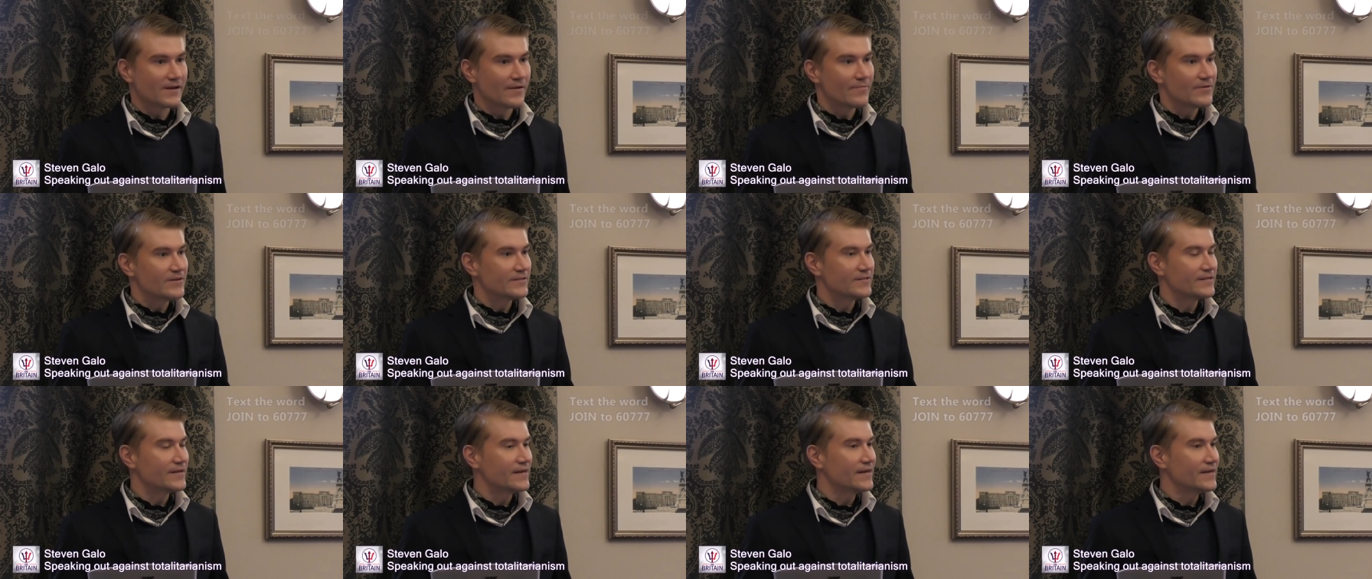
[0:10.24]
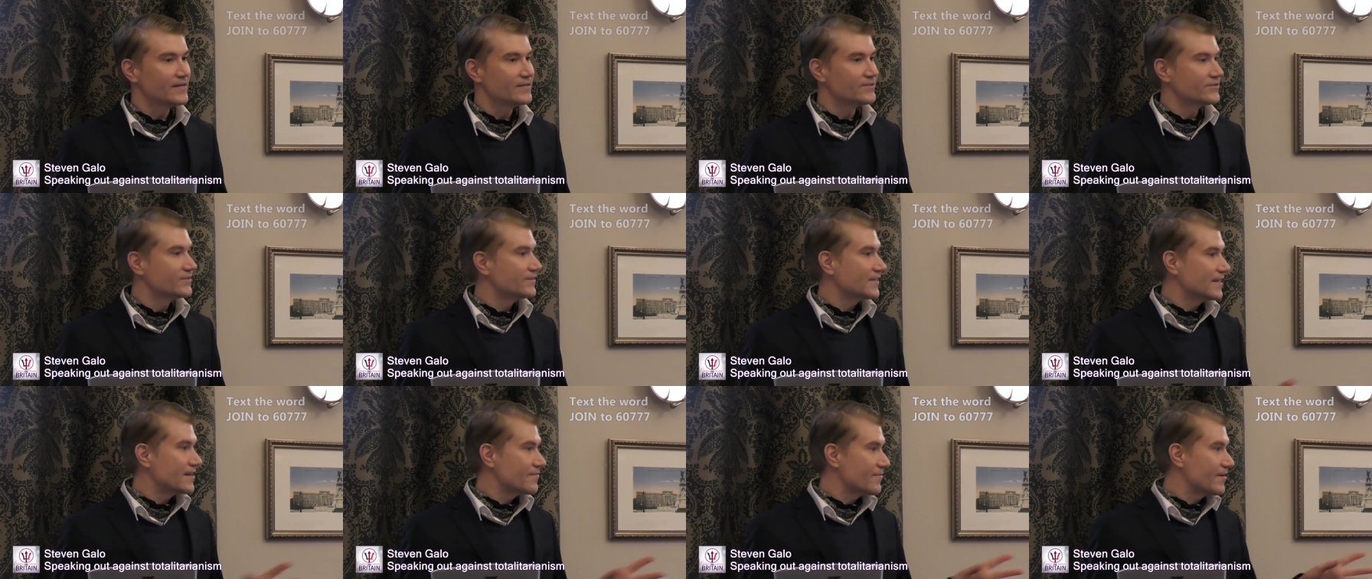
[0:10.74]
coming today.
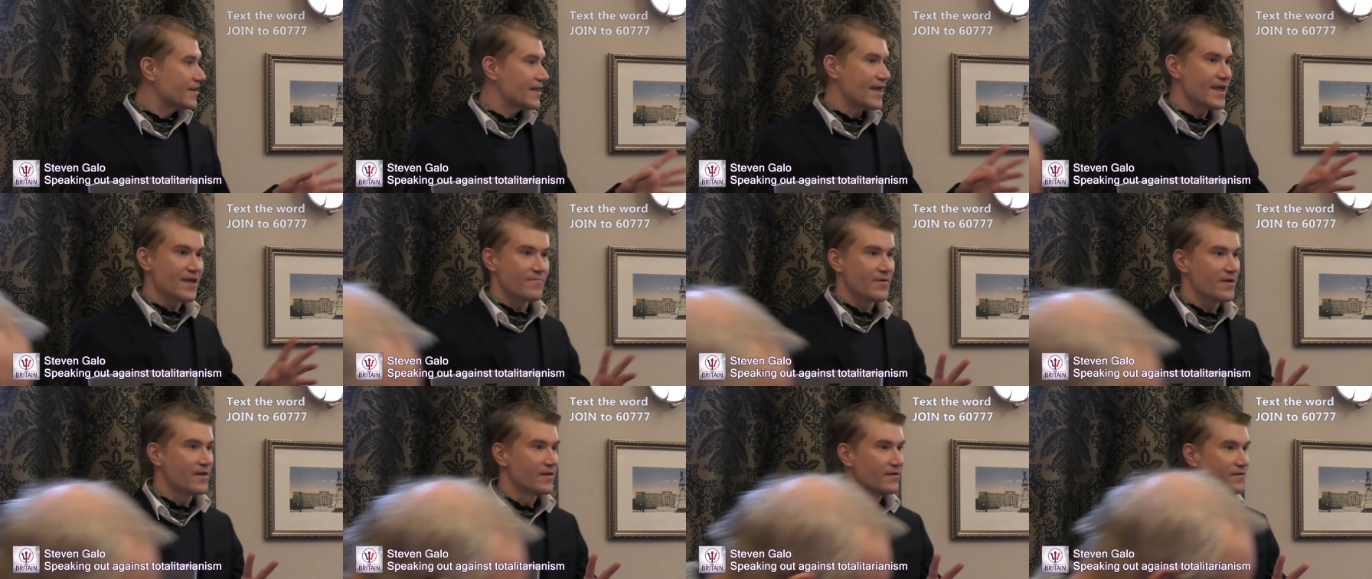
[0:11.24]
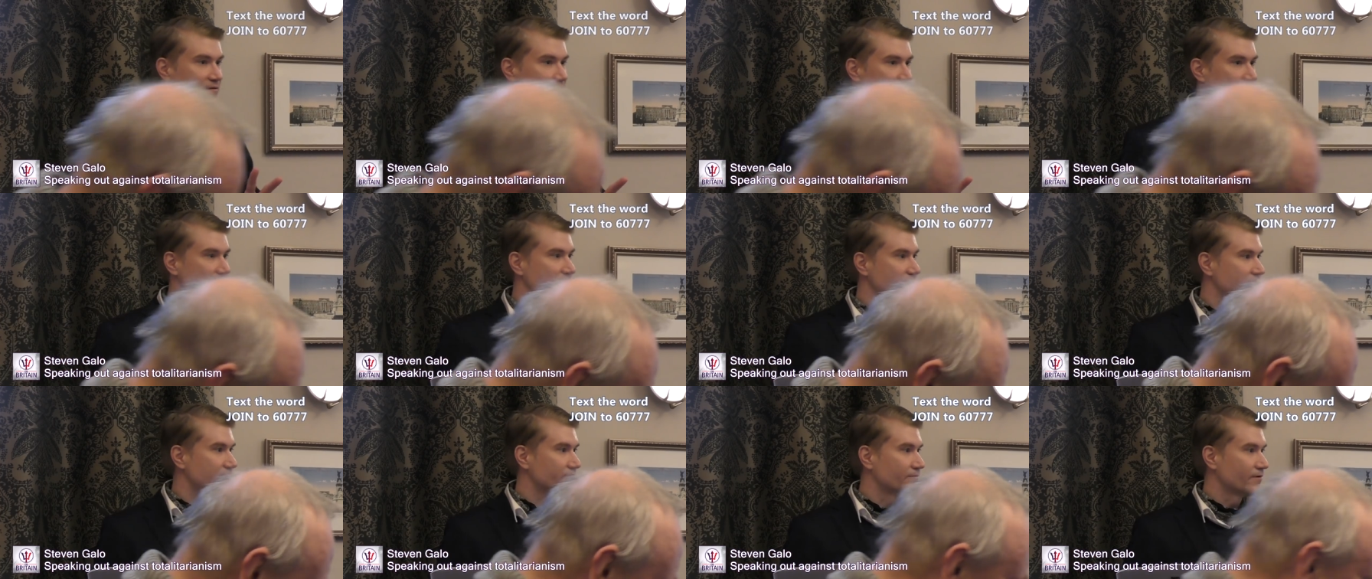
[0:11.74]
Can anybody hear me?
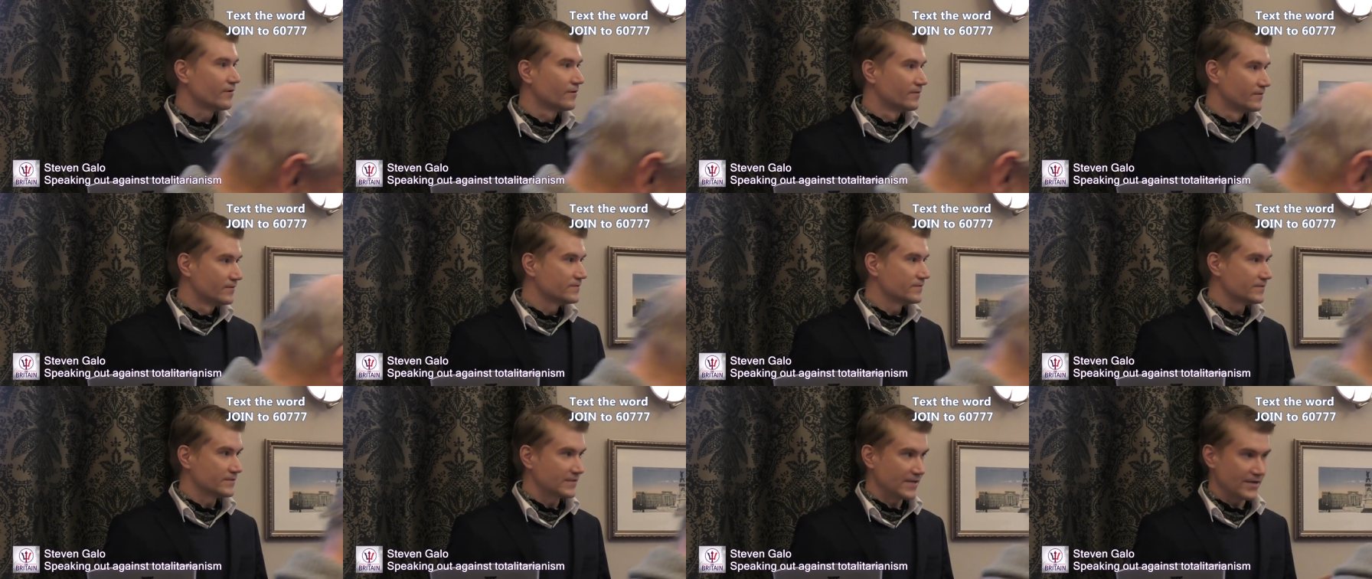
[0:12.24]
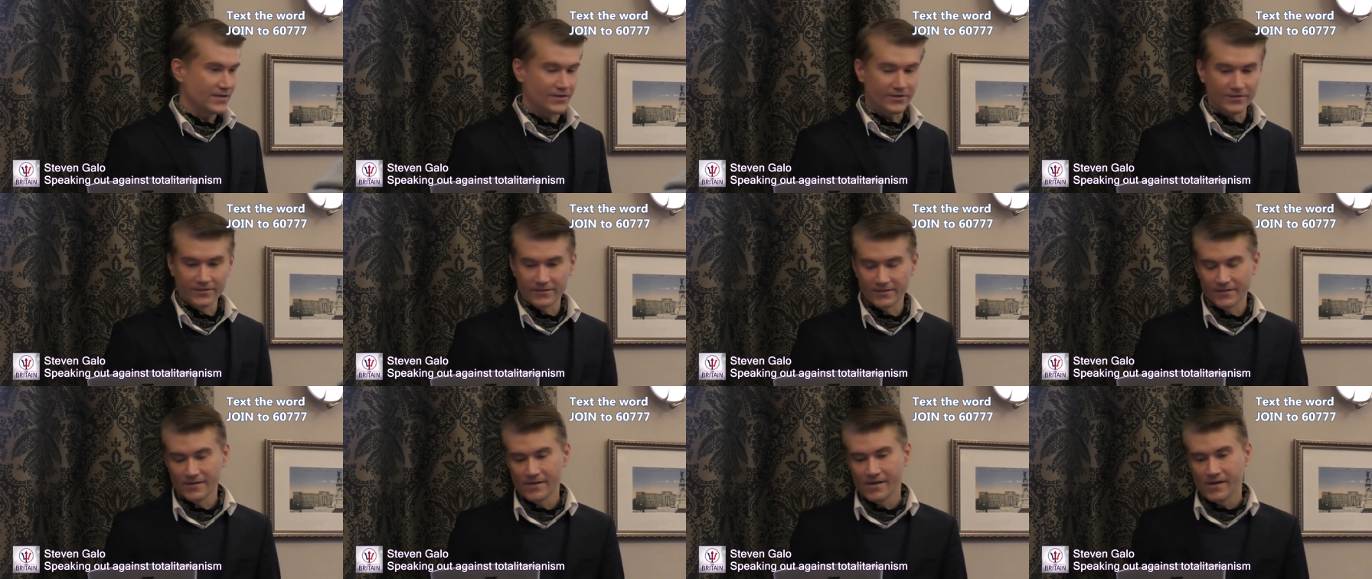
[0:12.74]
Yes. yes. Okay,
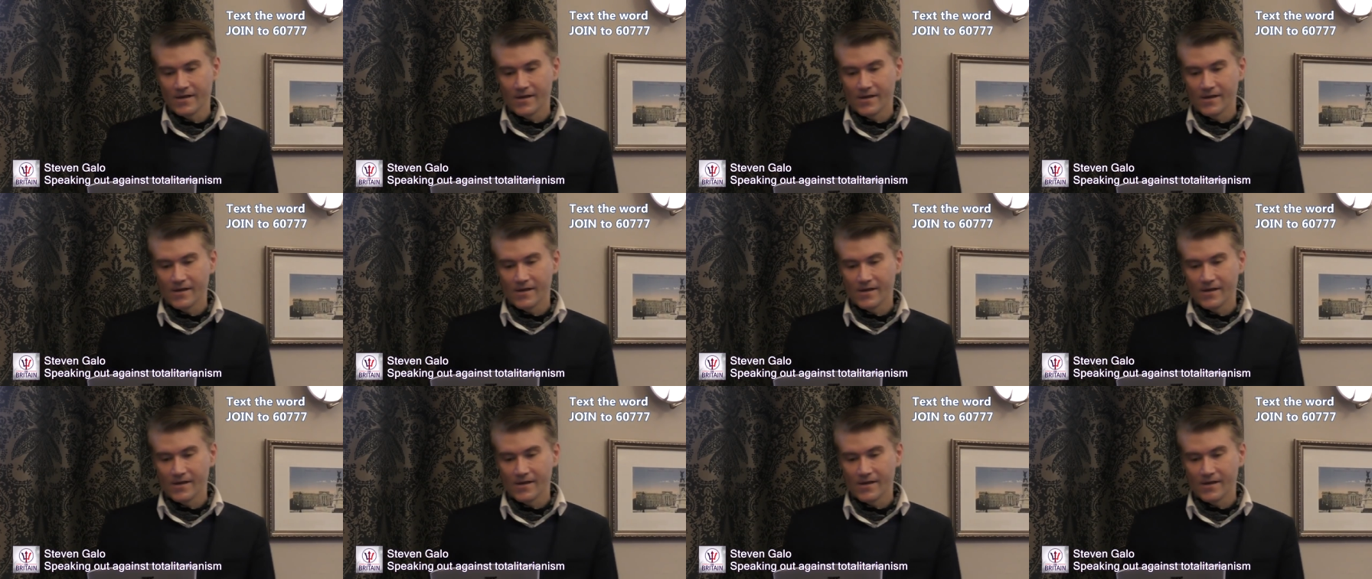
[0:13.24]
good.